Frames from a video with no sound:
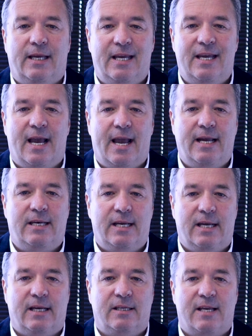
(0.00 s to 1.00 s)

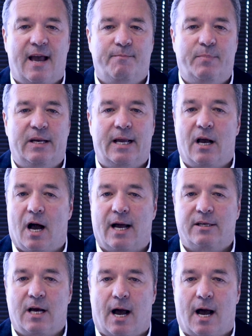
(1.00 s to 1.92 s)
EADs have been a hot